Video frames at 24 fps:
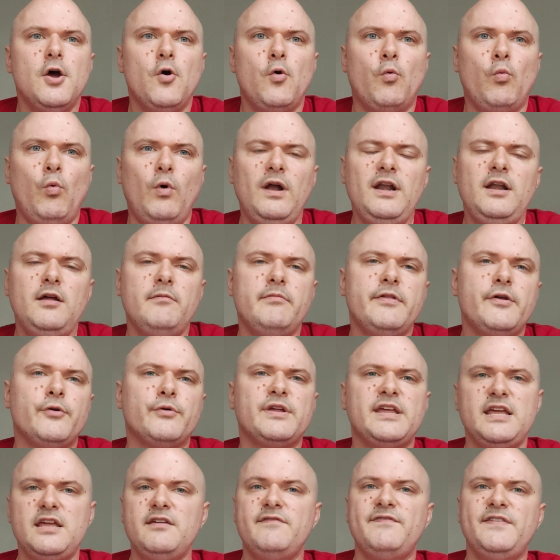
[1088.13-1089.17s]
One of their
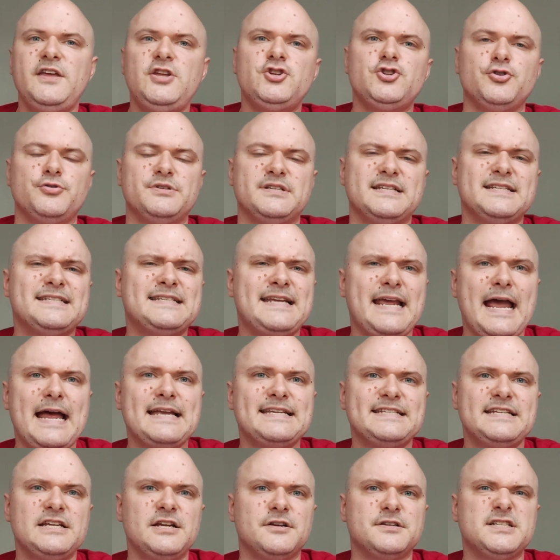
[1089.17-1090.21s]
key features is
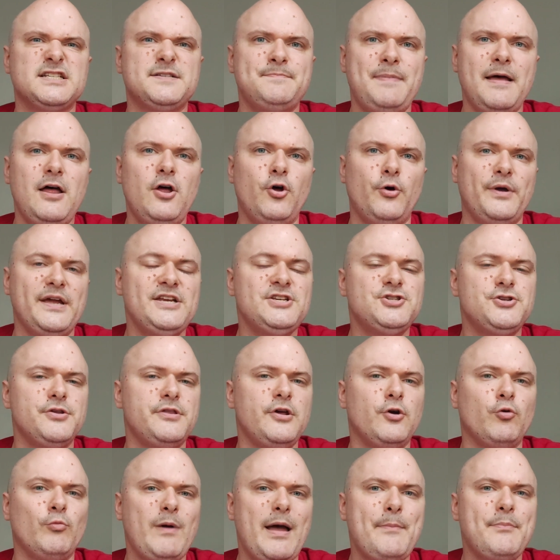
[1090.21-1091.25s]
casting a spell into
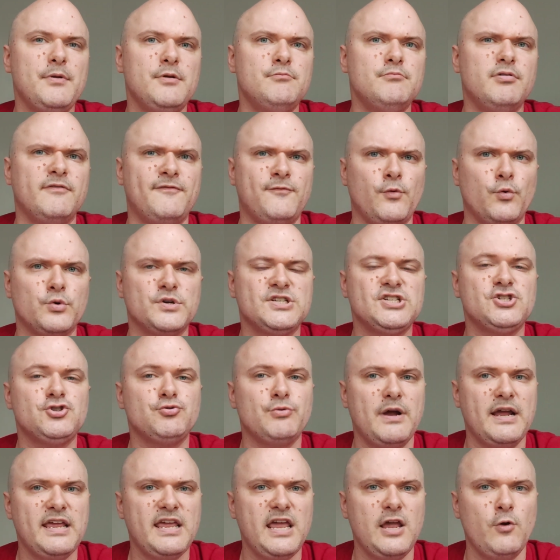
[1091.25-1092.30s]
their weapon before
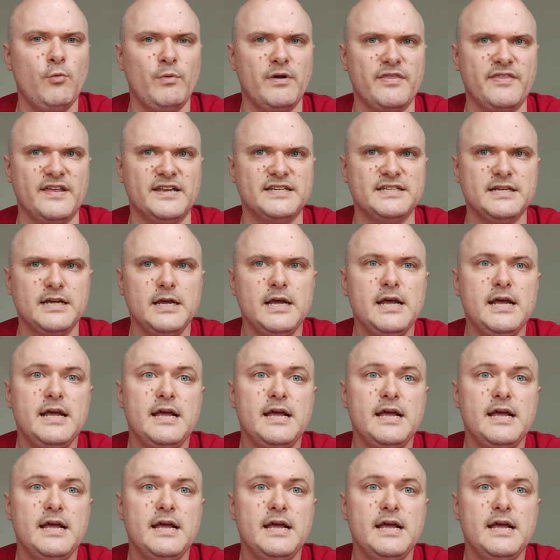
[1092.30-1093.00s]
striking with it.